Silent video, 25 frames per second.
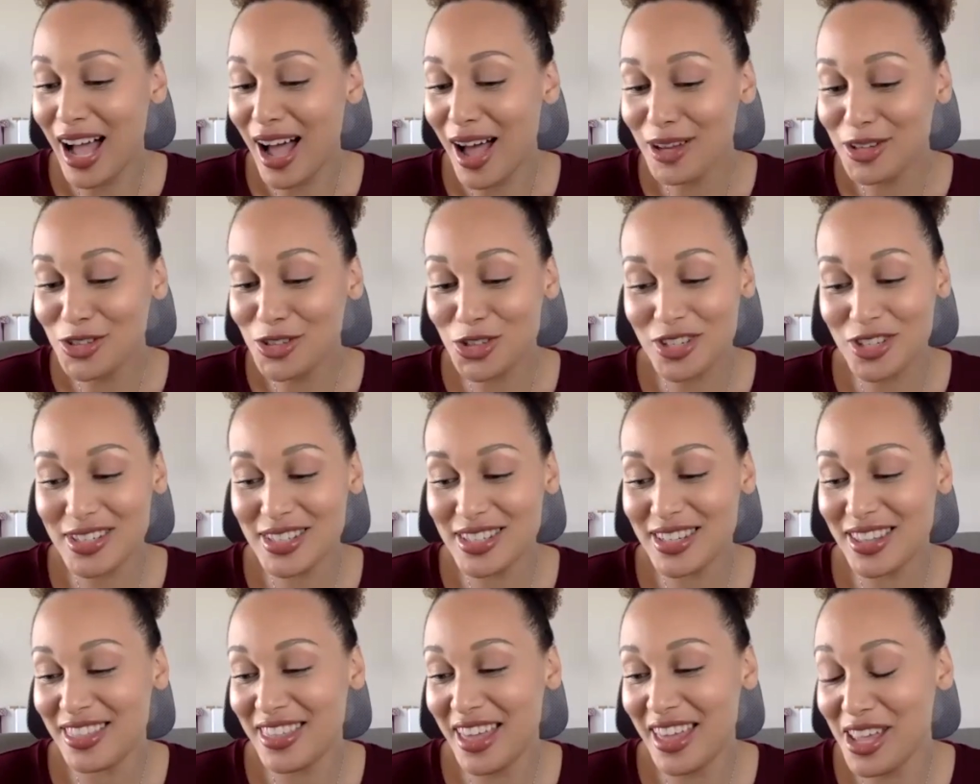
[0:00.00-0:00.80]

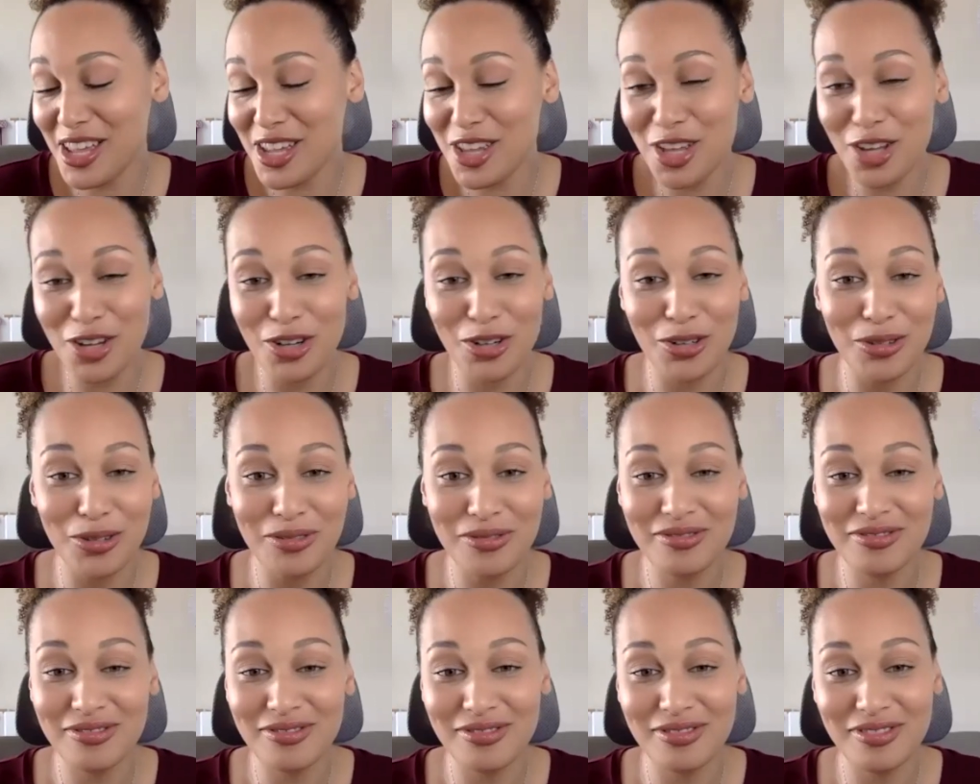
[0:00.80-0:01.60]
Just thank you.
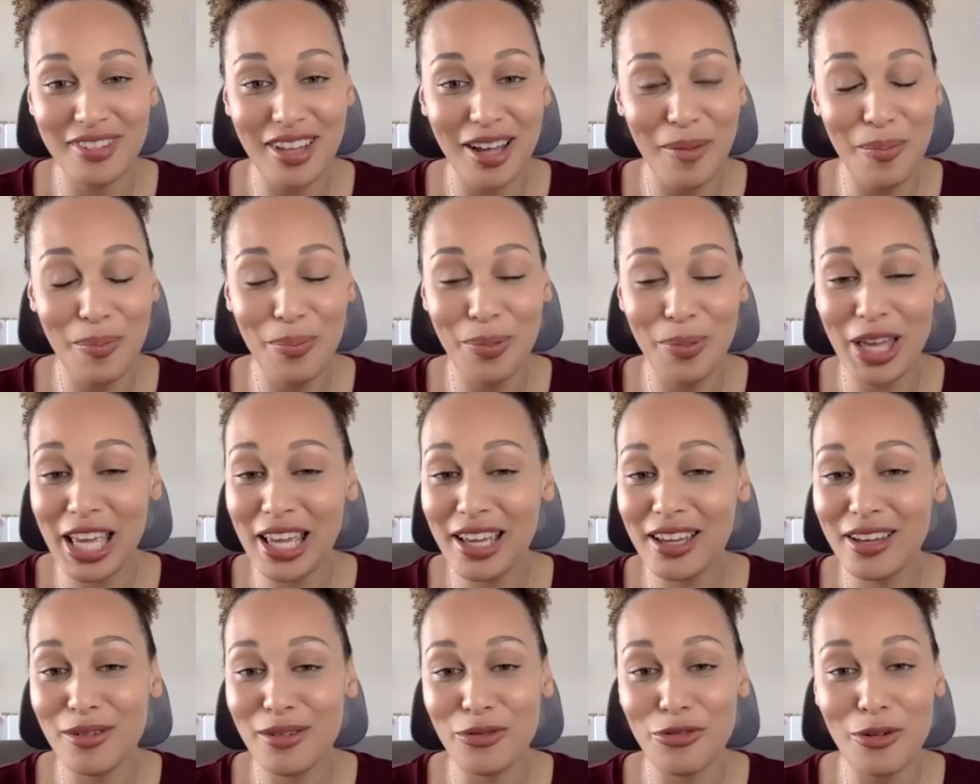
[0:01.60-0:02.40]
A
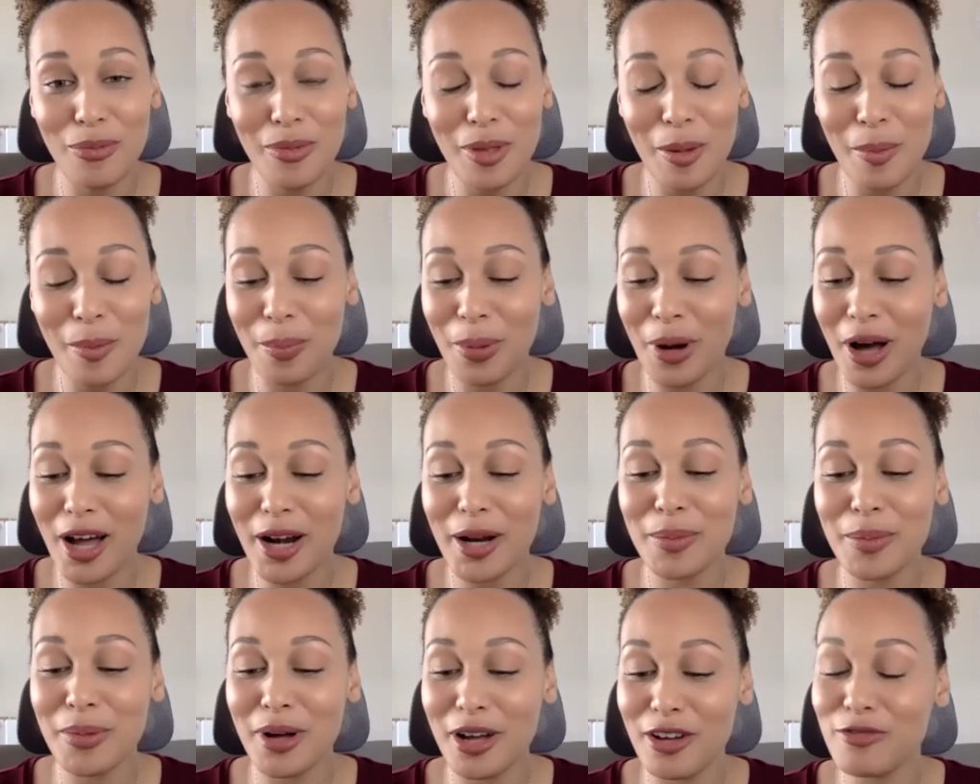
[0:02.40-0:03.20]
big, from the
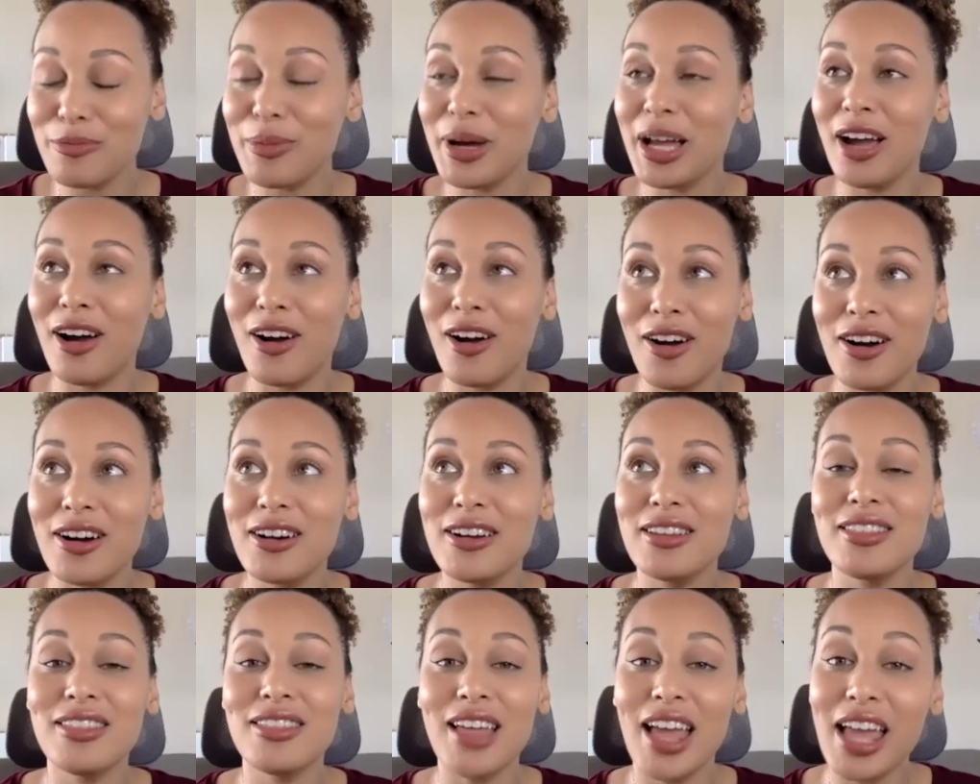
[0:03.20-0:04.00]
bottom of my
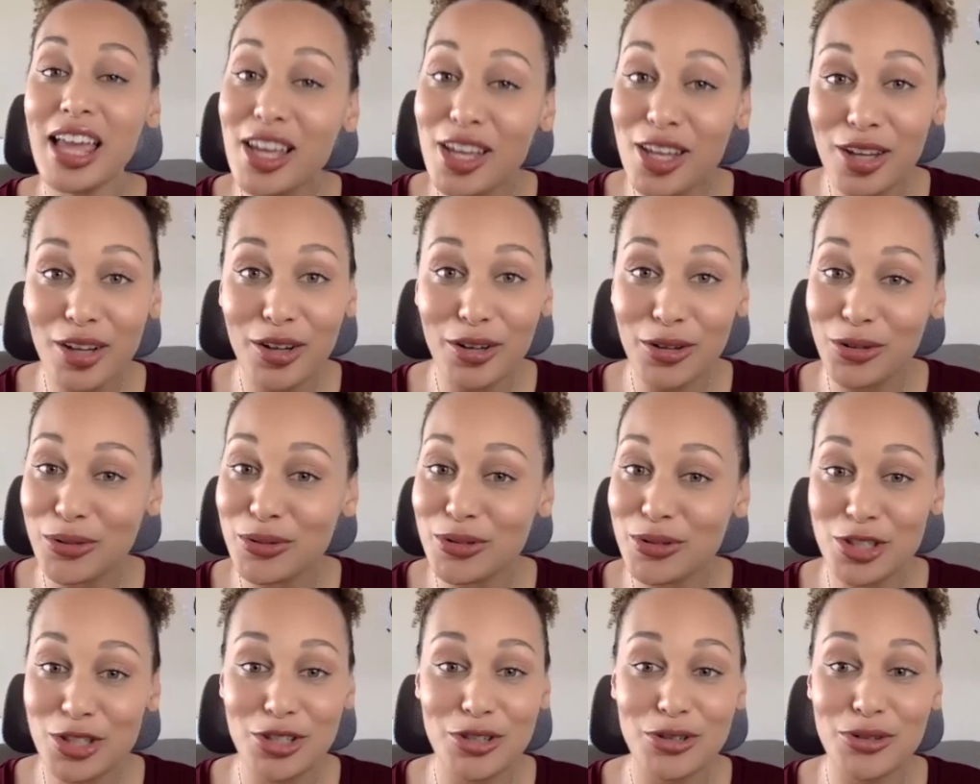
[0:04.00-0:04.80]
heart, thank you
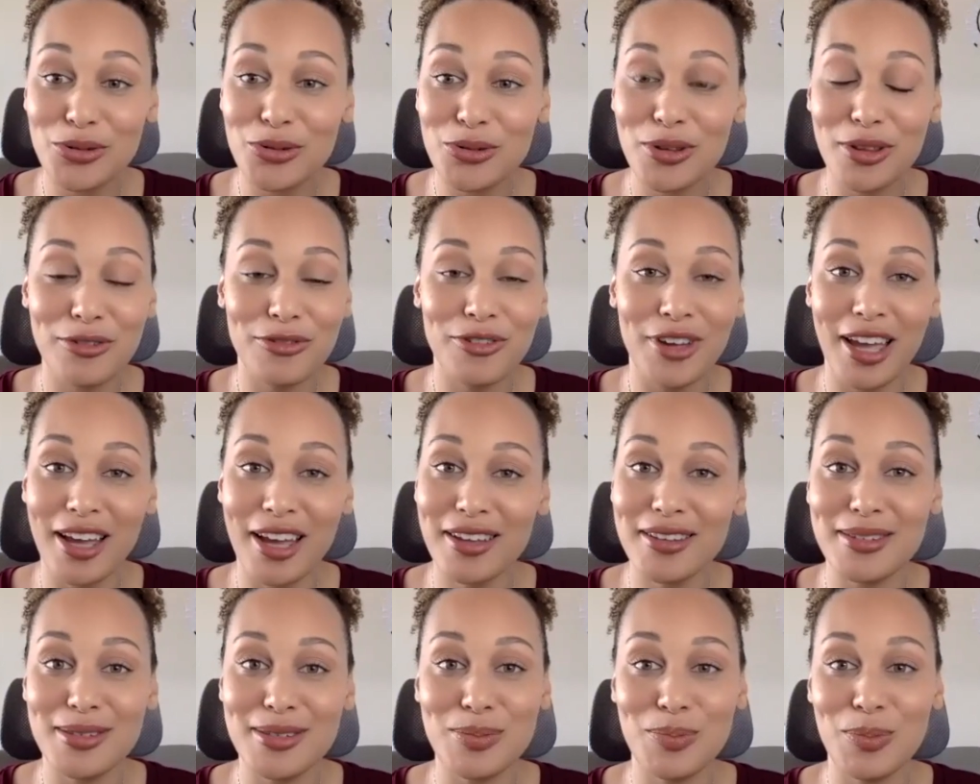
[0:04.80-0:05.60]
to the
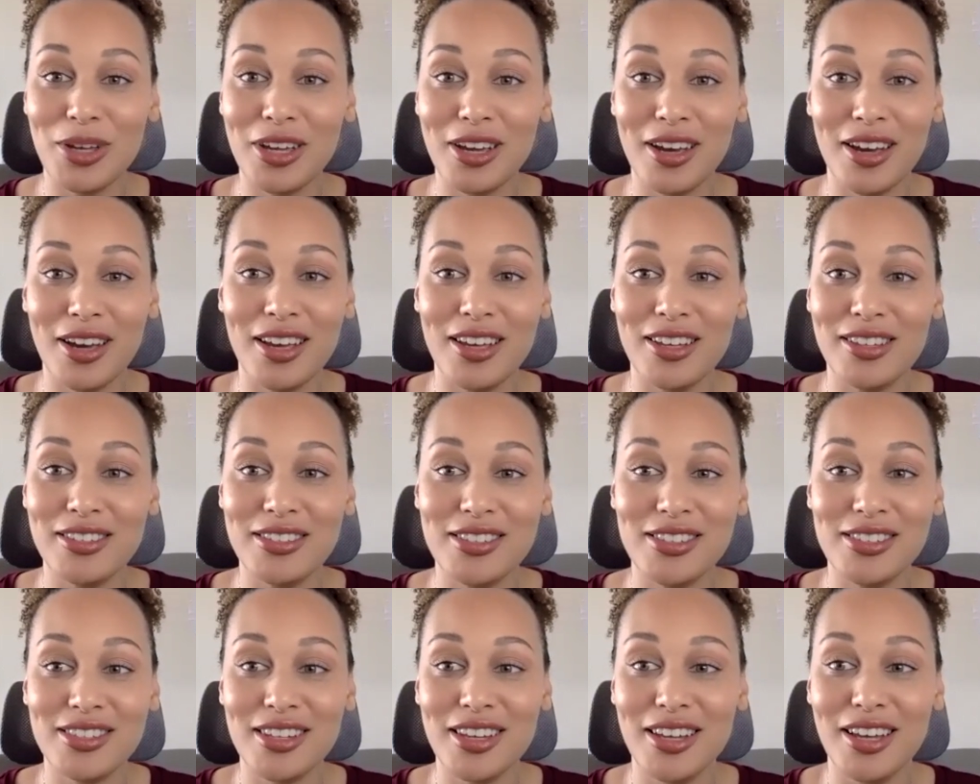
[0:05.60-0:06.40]
fans,
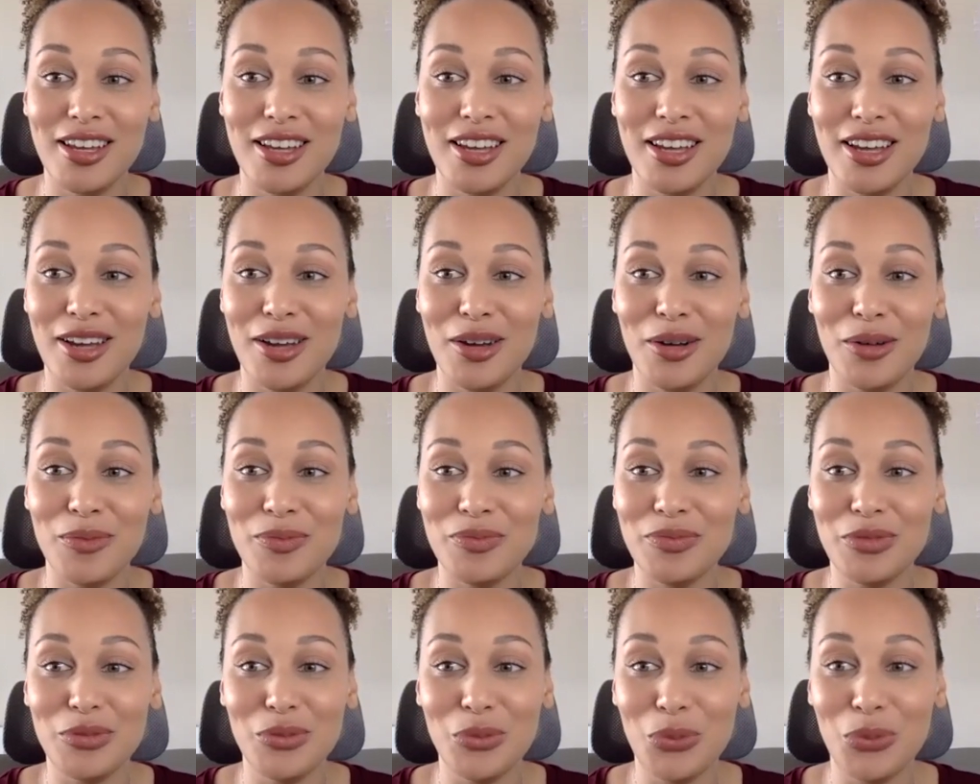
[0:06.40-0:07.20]
because
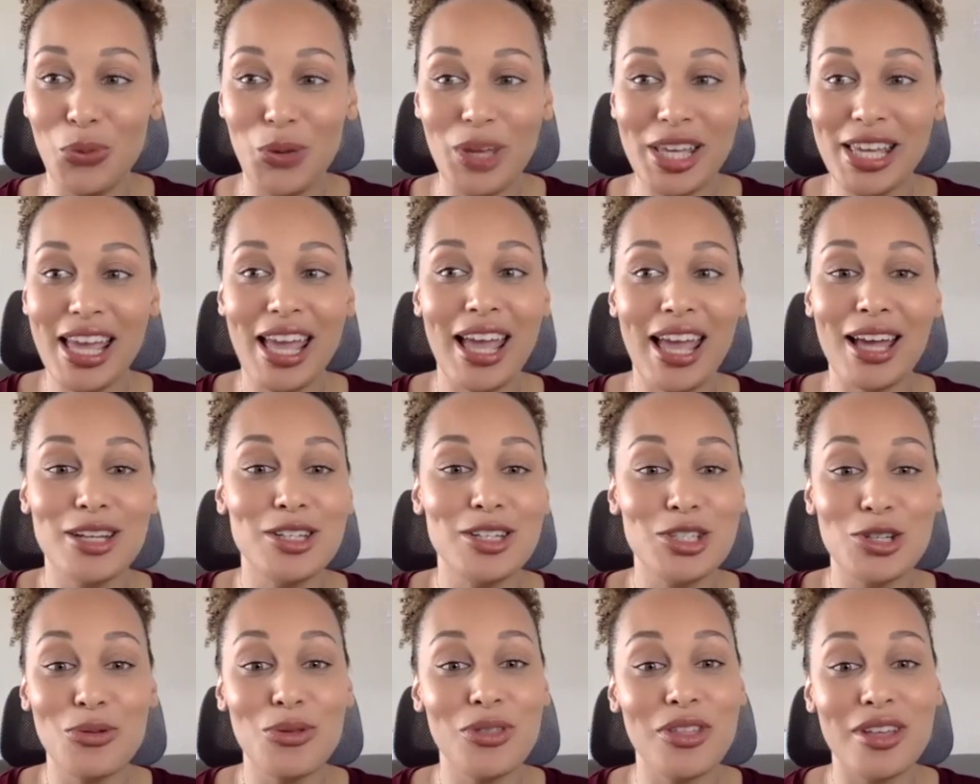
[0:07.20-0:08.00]
we can't
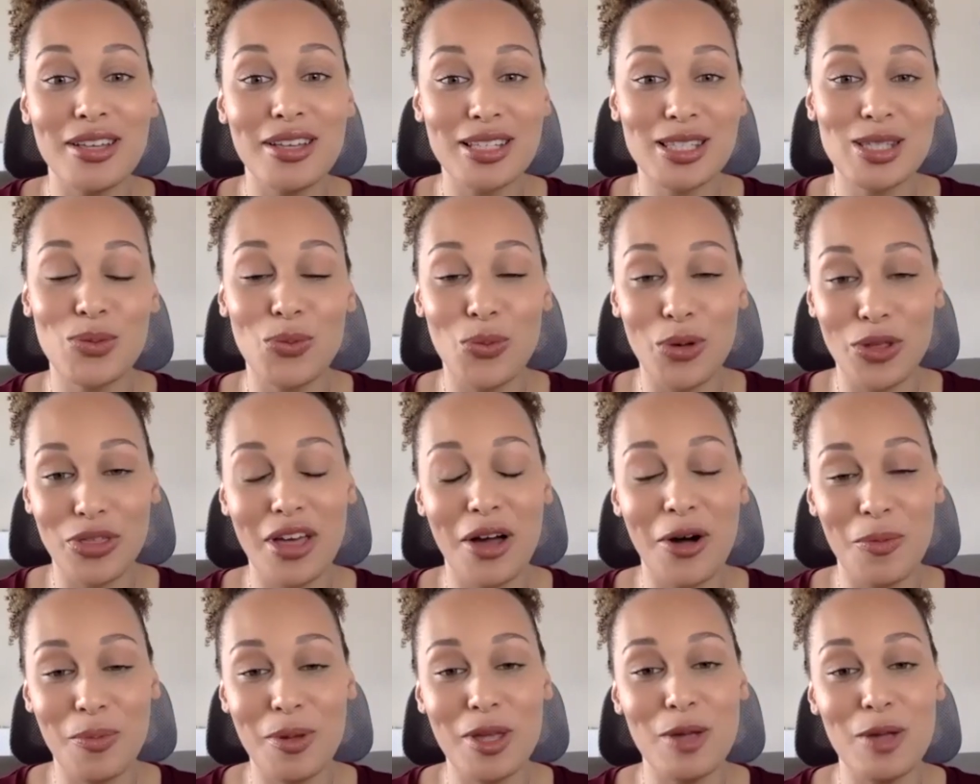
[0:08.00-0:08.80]
do this
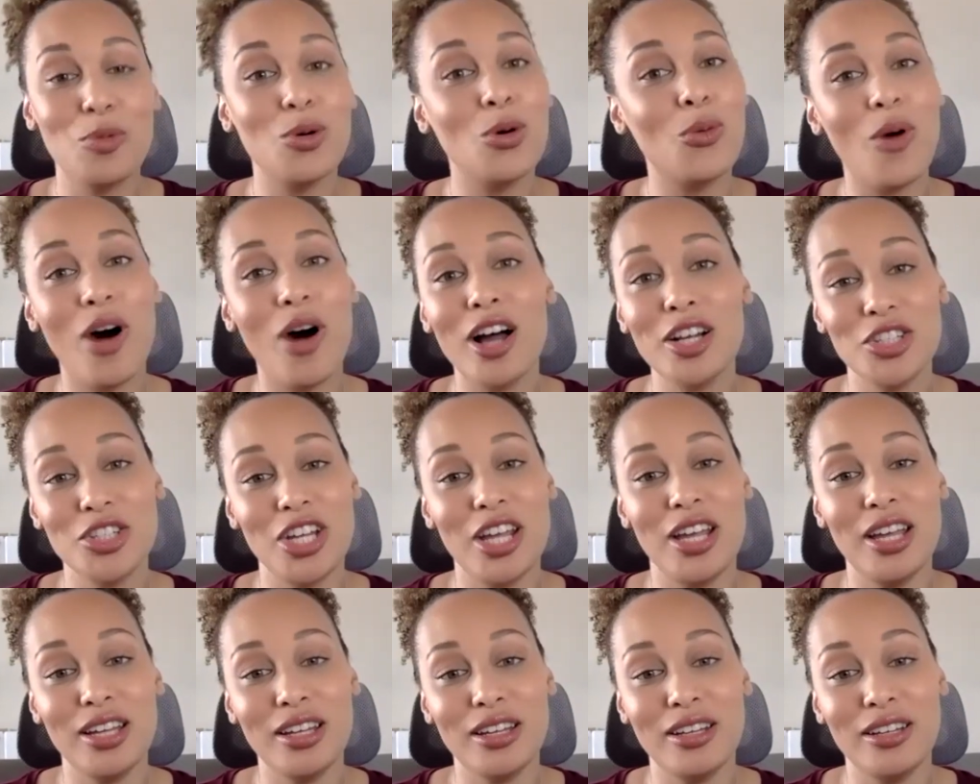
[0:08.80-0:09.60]
without people
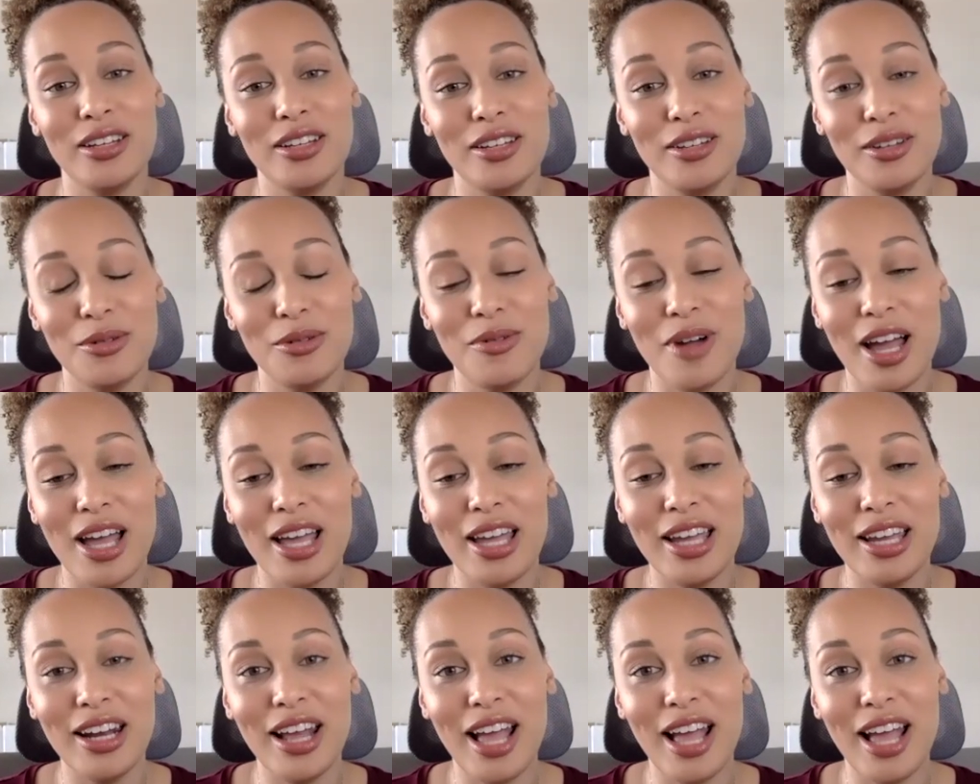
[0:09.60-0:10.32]
watching, right?